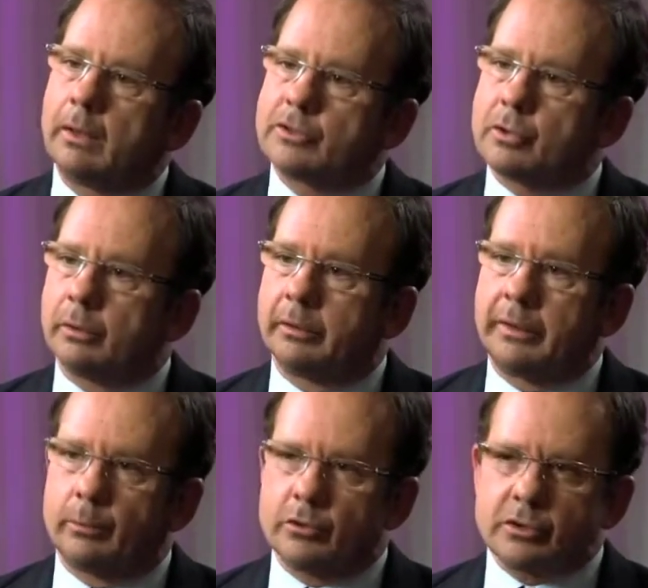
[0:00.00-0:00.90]
So
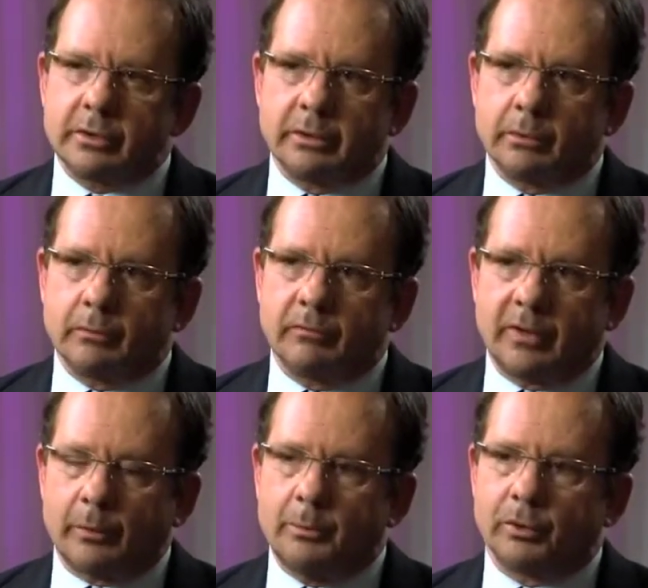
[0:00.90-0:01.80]
there was a
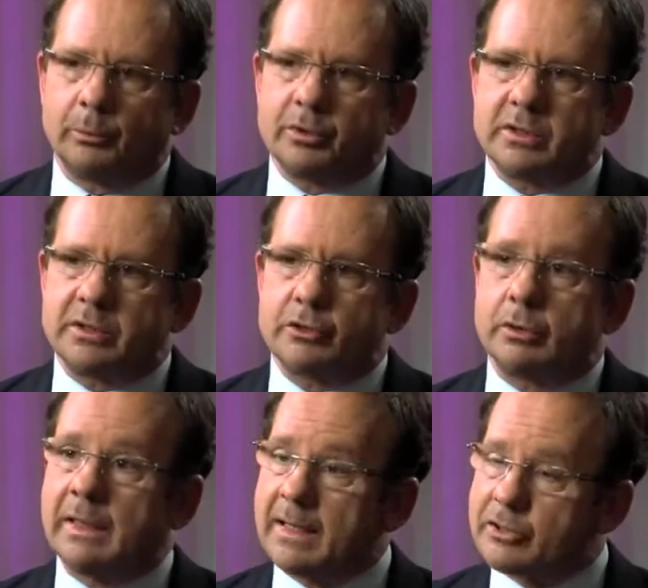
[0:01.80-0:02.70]
very important
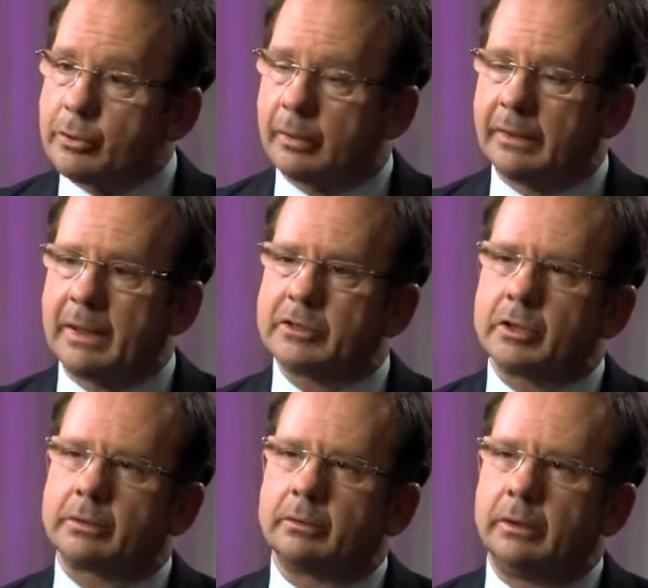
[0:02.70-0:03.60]
presentation last year at
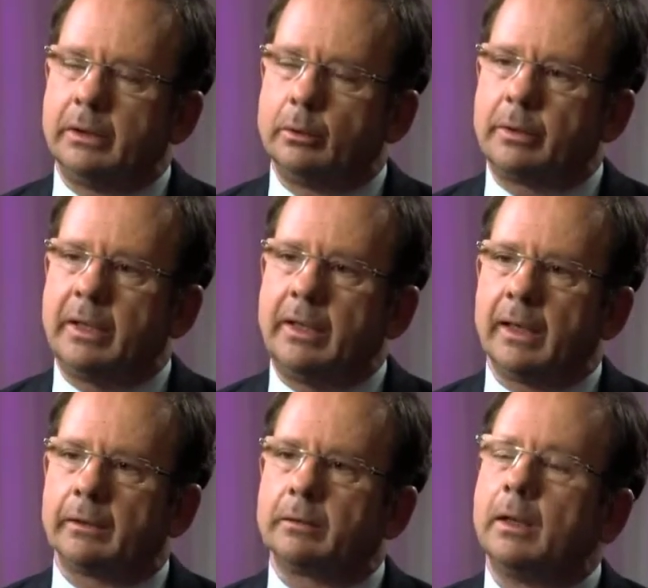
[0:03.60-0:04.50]
ASH actually looking
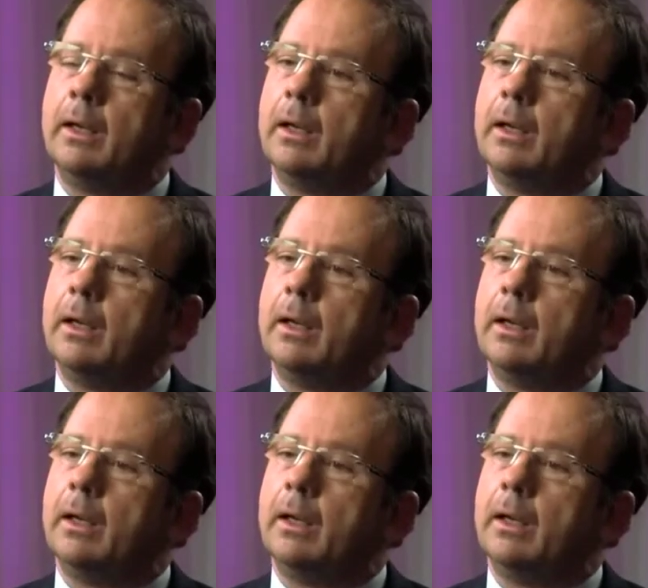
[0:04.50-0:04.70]
at